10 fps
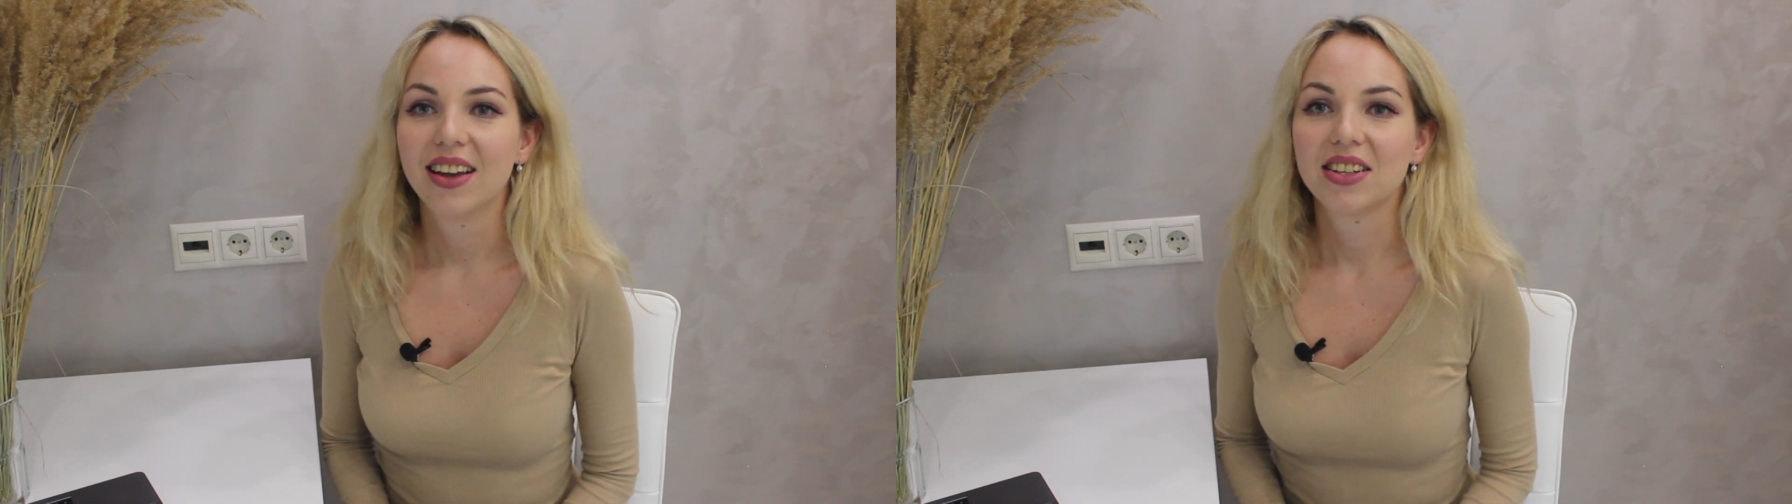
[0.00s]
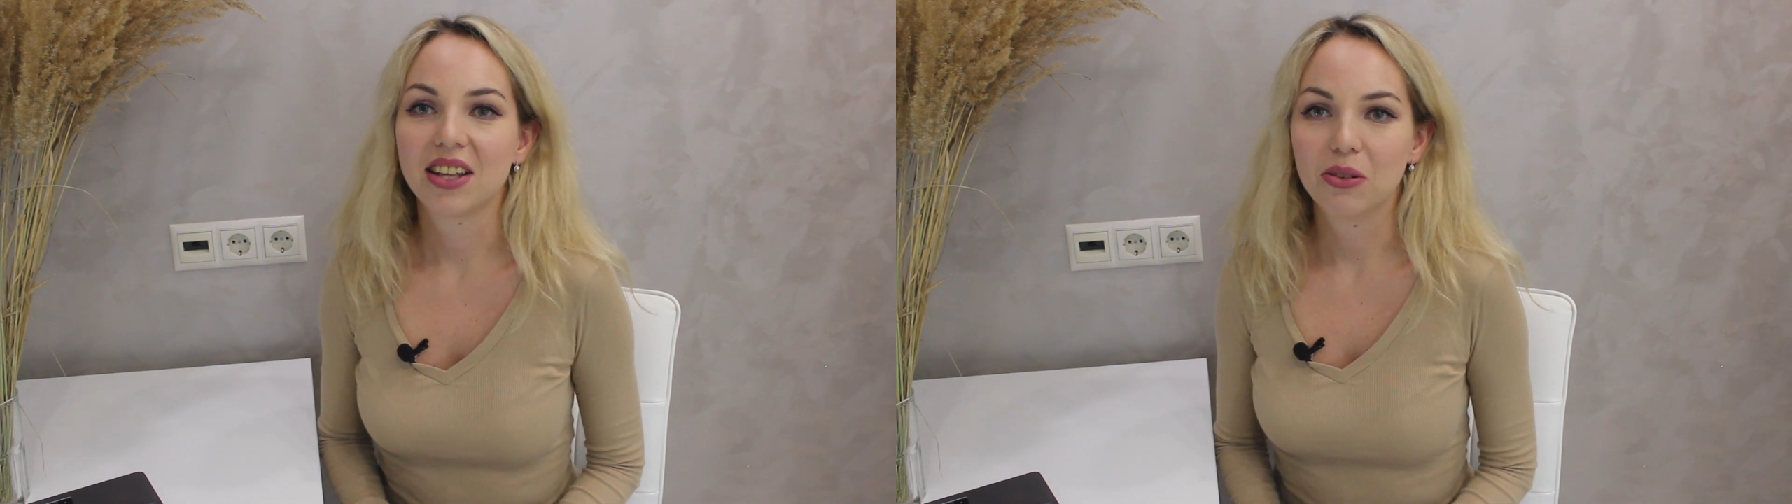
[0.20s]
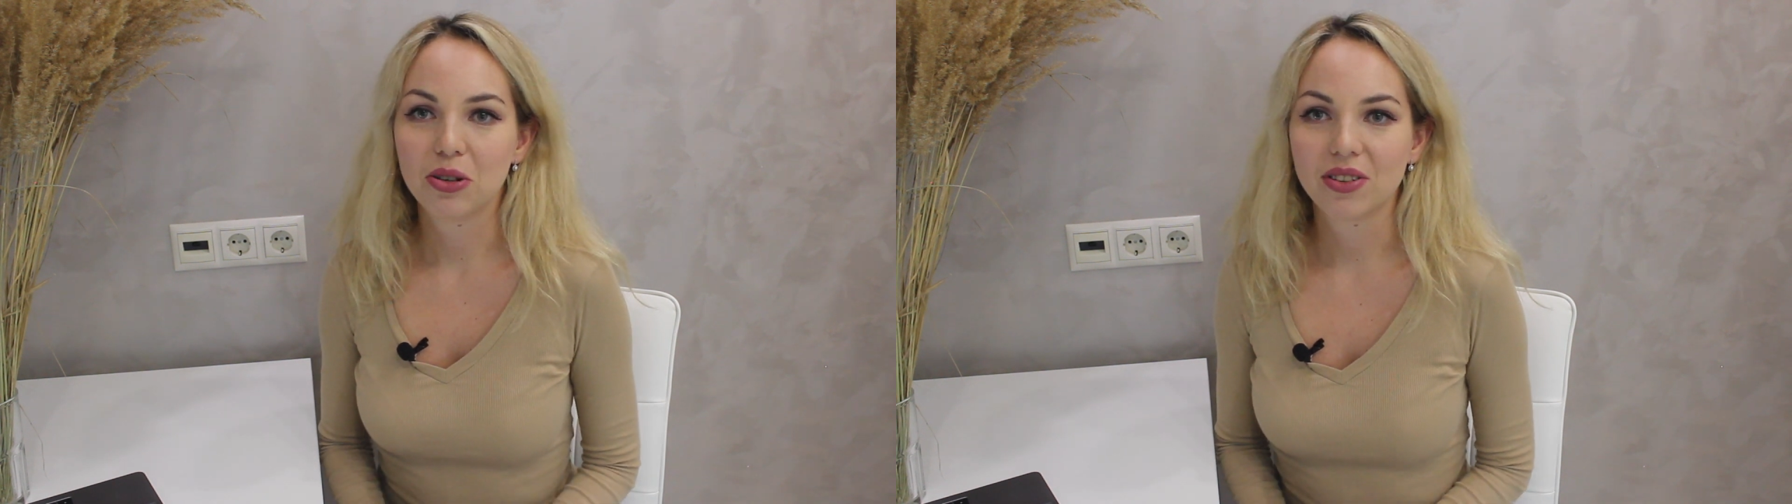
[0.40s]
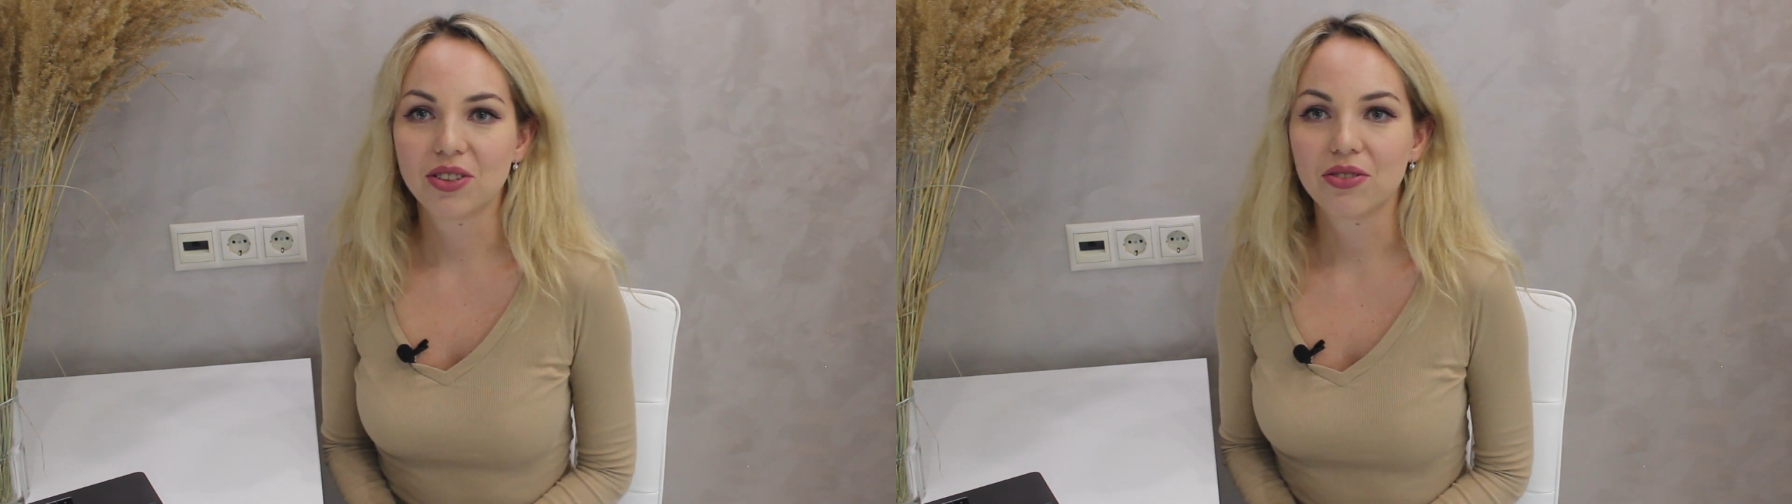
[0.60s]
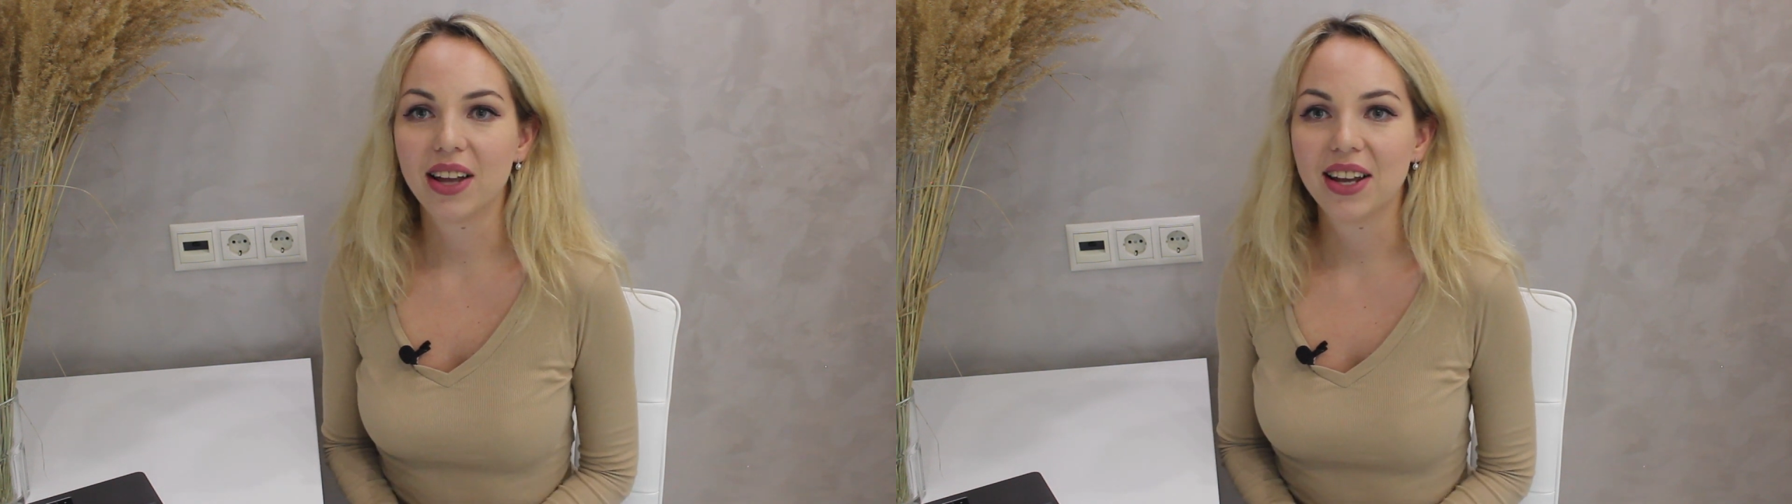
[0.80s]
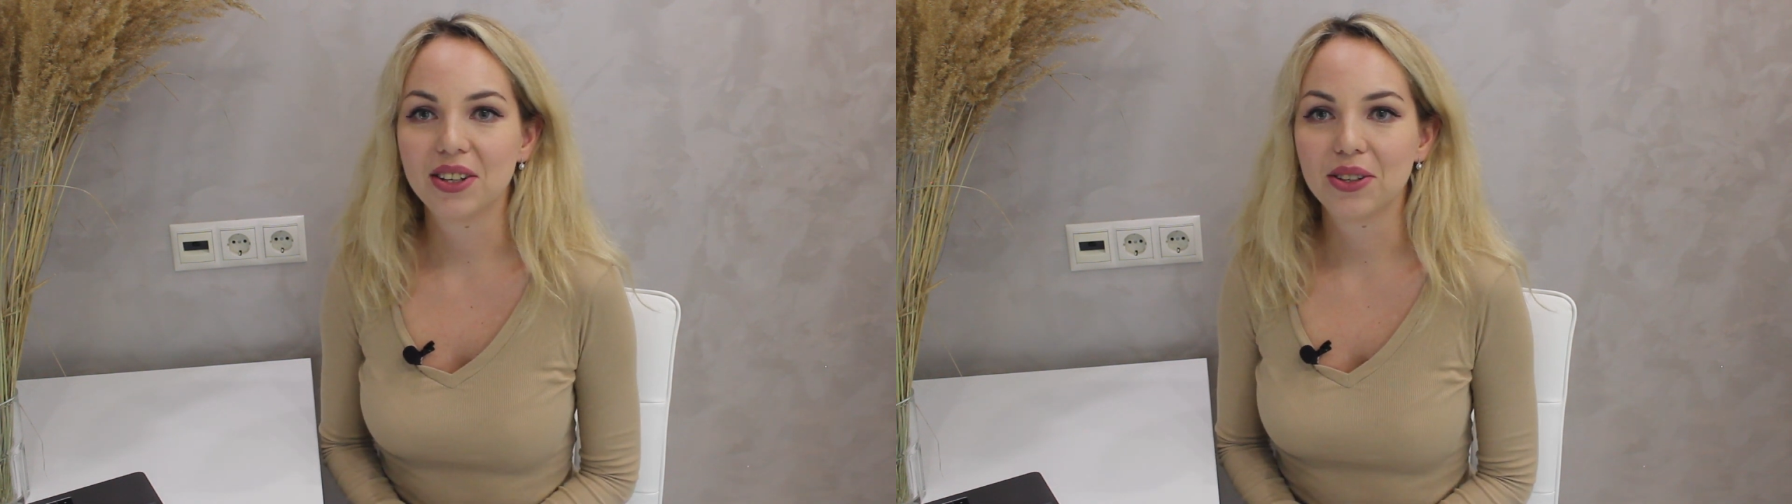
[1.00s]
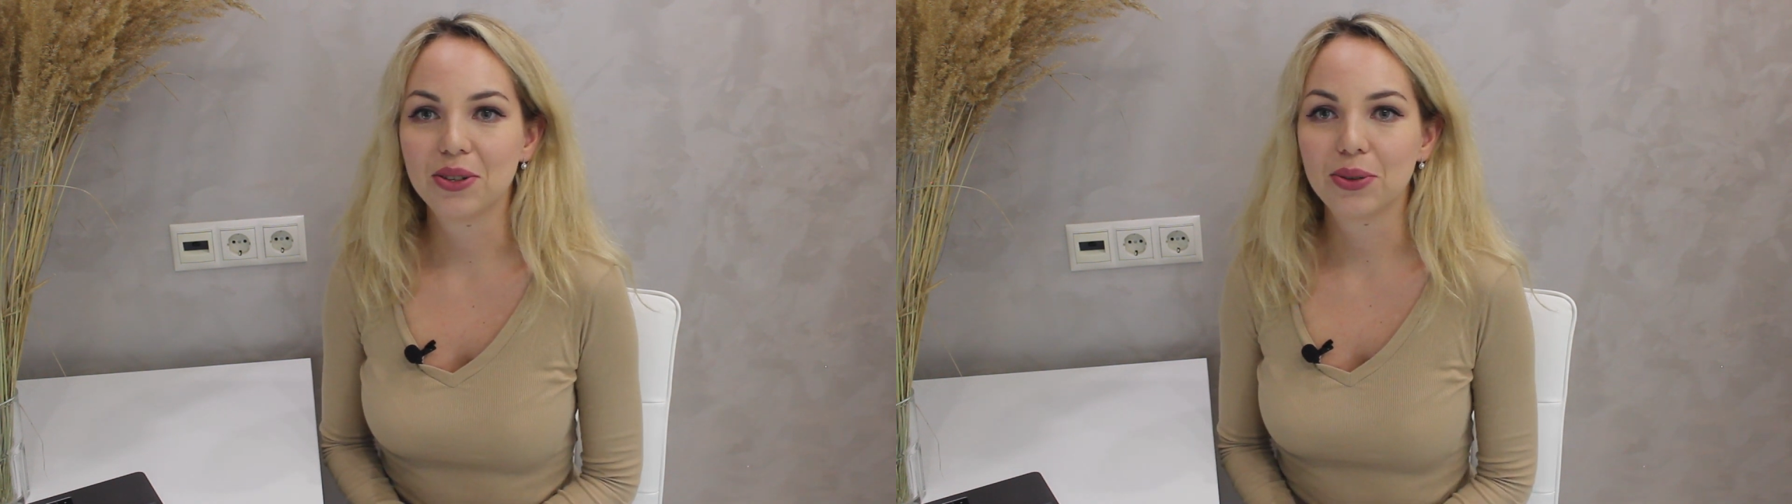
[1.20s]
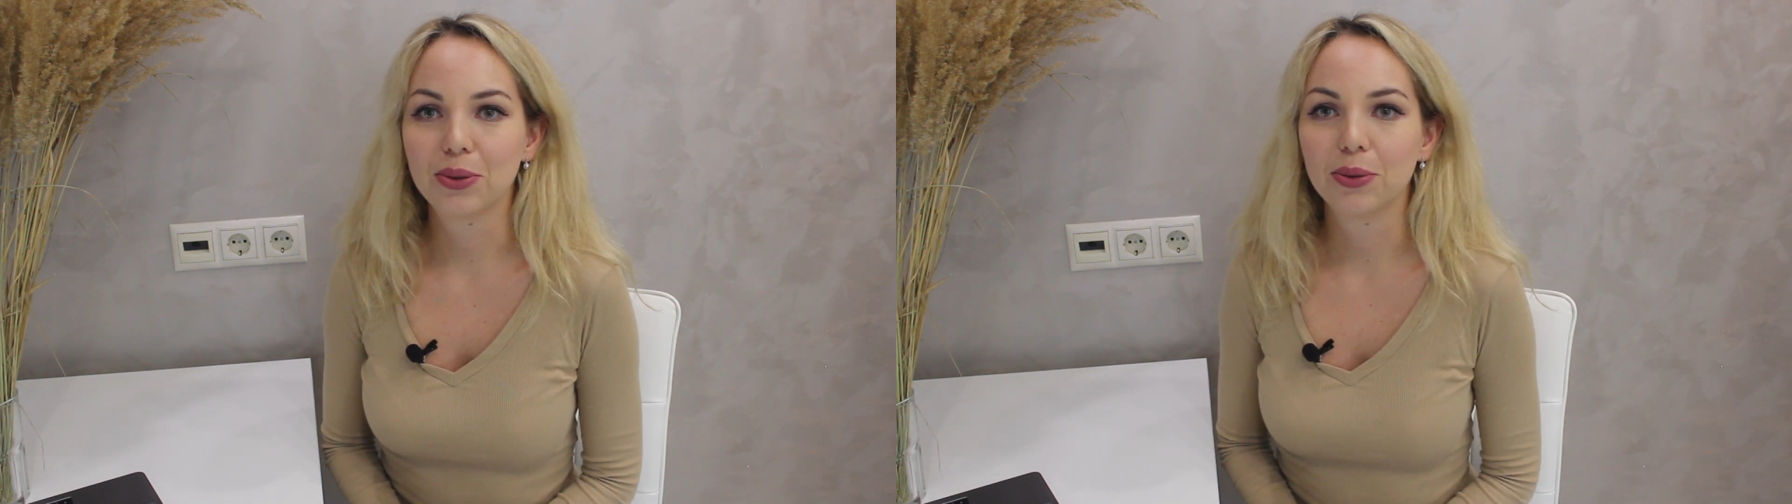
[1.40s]
solutions related
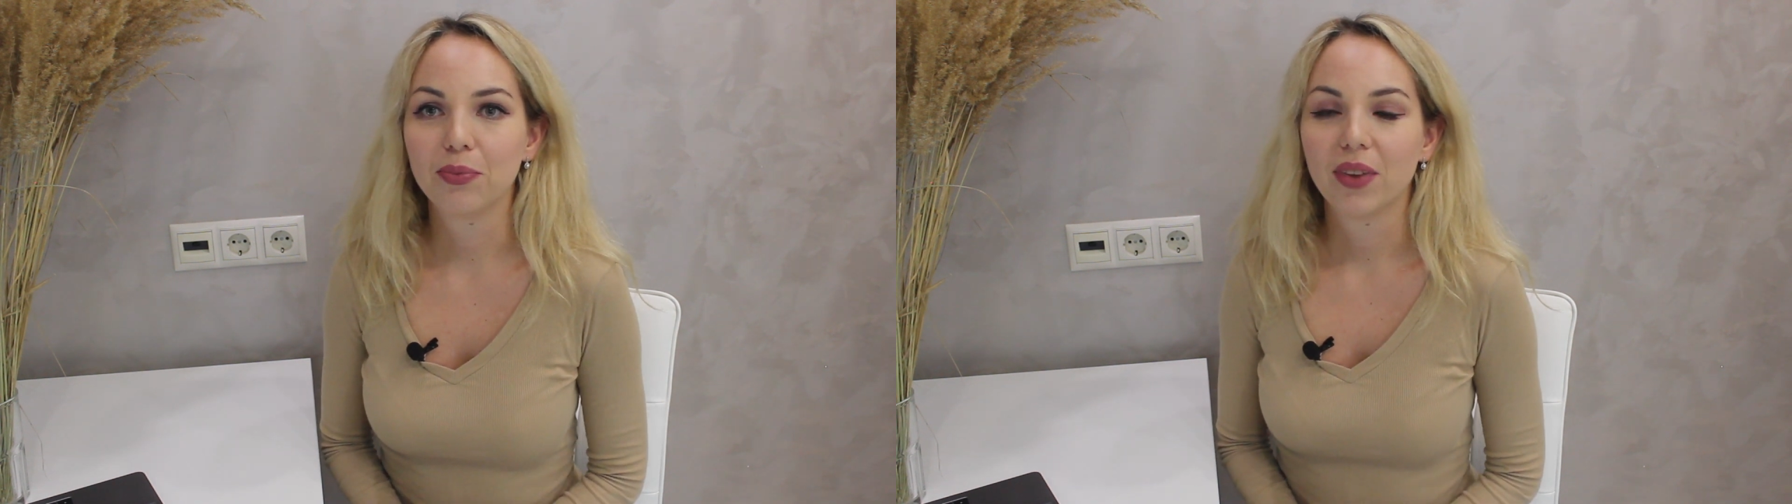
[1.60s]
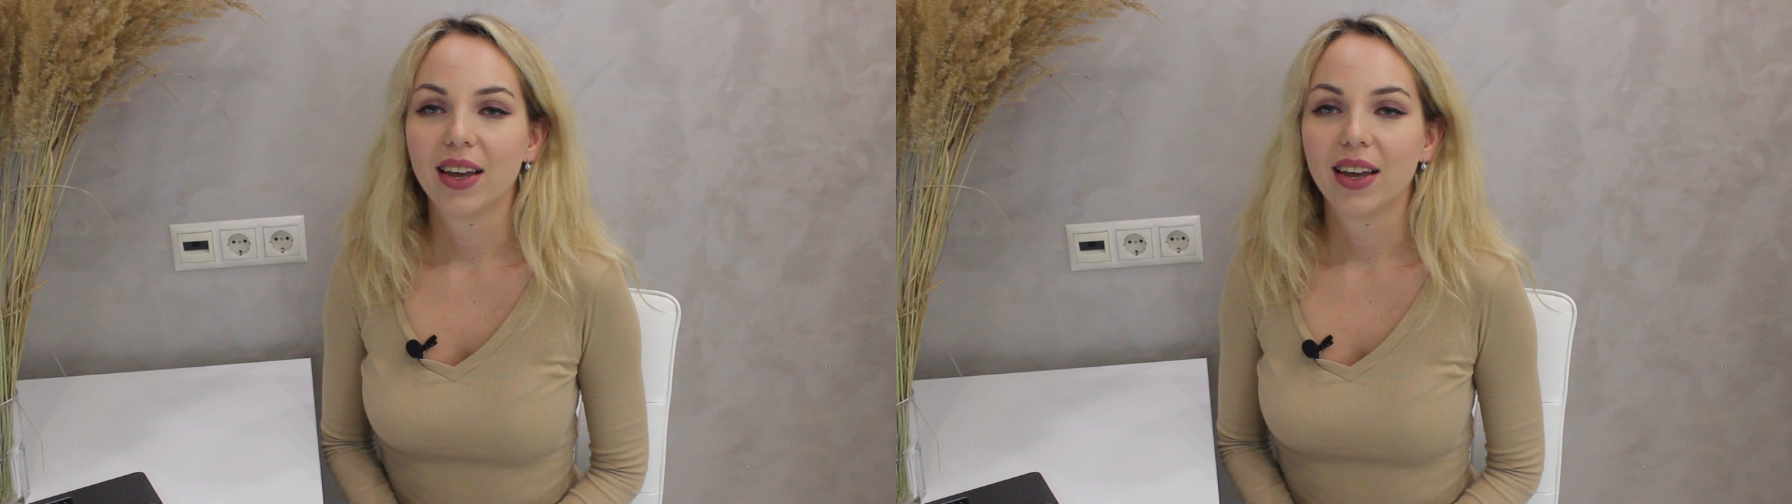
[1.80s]
to